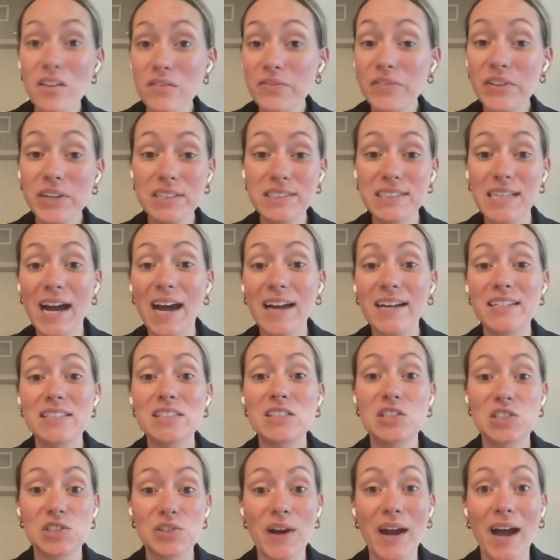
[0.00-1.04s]
all of their data
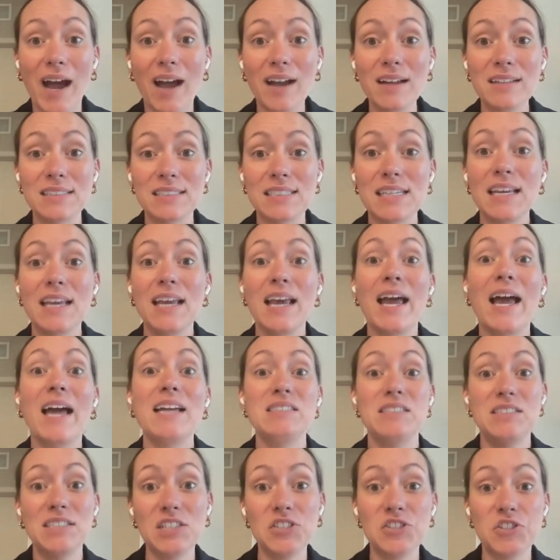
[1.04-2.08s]
is tracked
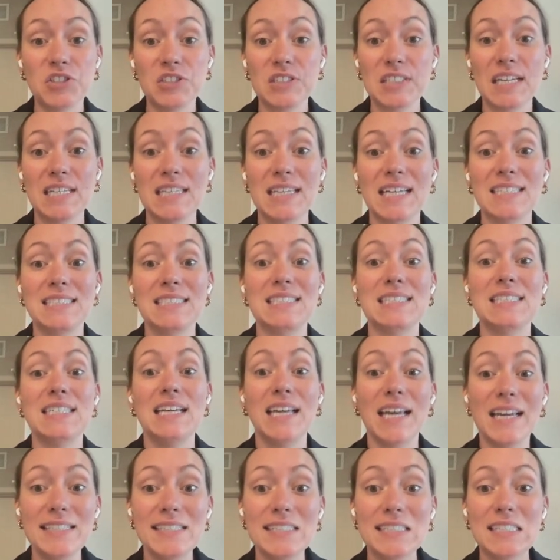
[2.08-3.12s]
and teachers can then
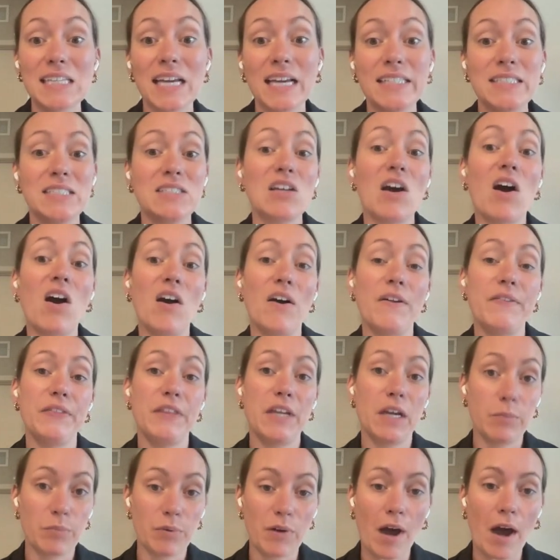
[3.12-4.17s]
see insights
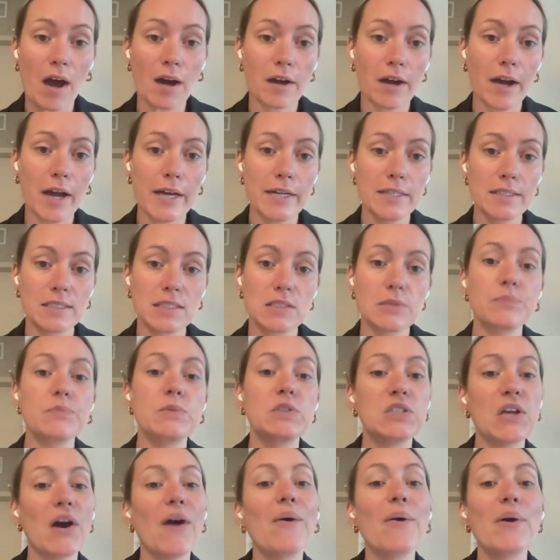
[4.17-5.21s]
on their
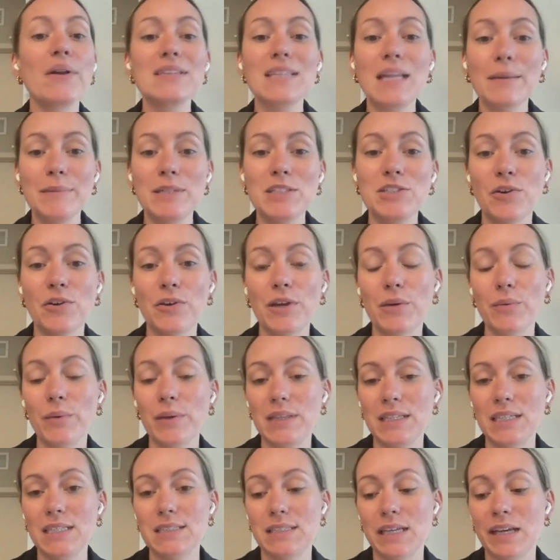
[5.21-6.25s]
progress. So let me show
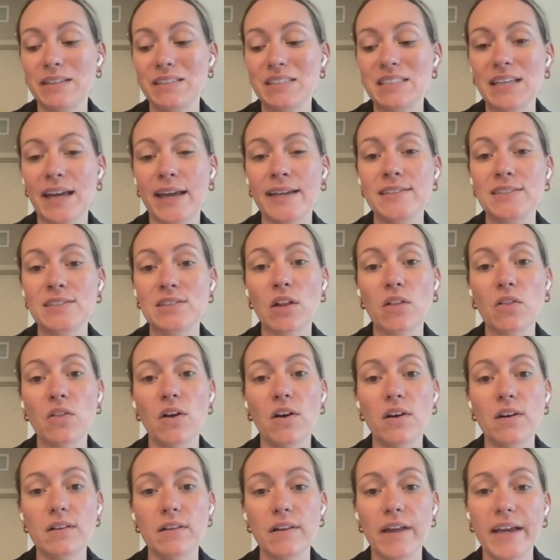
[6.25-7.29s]
you what these insights
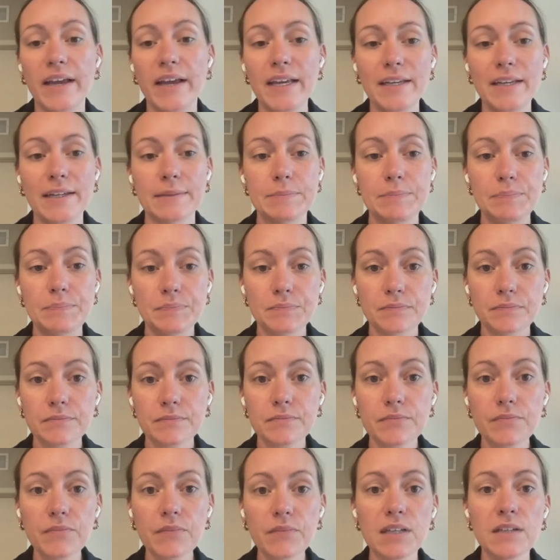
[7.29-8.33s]
look like.
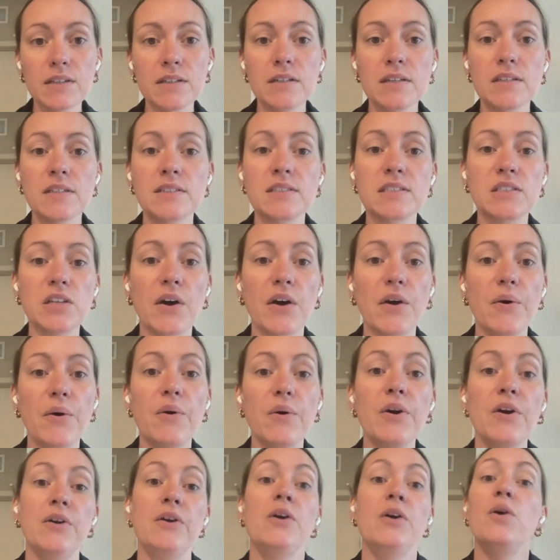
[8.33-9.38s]

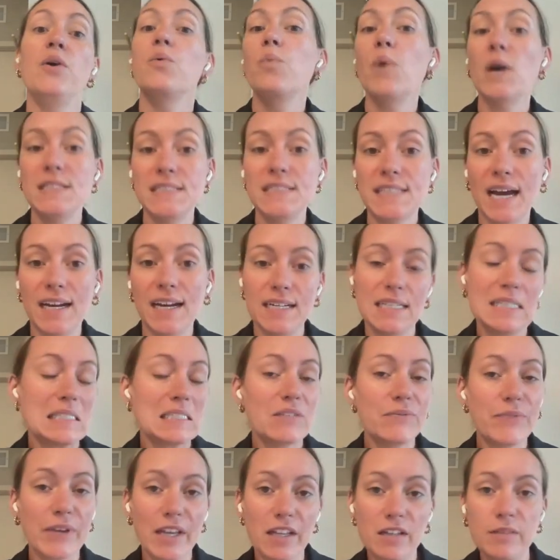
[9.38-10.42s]
So what data
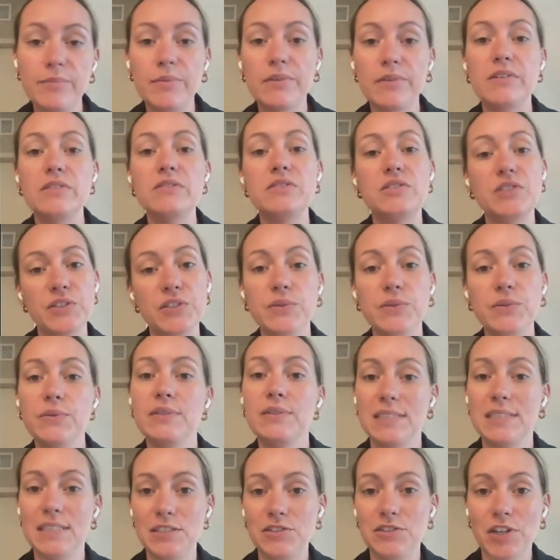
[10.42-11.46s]
is available
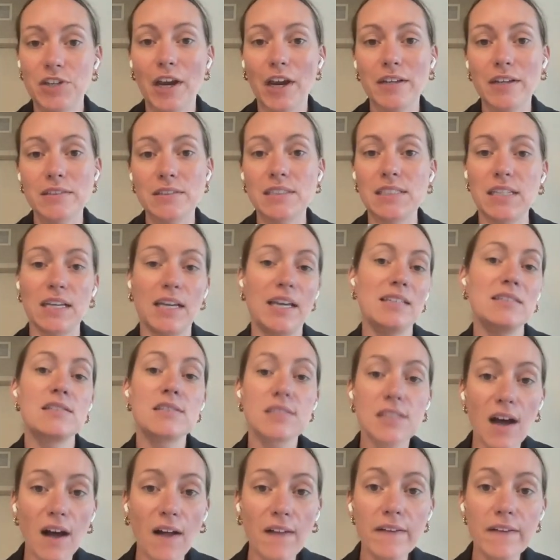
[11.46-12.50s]
to teachers?
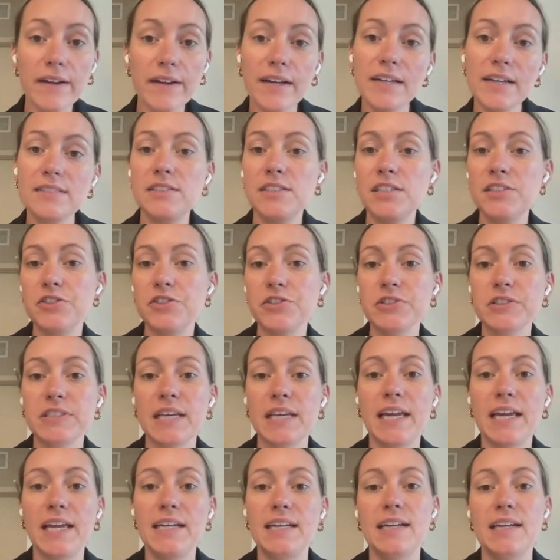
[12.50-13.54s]
In Scholar,
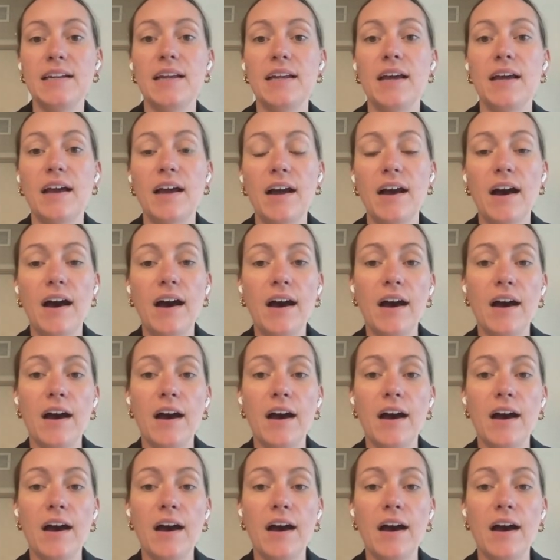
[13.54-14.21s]
teachers can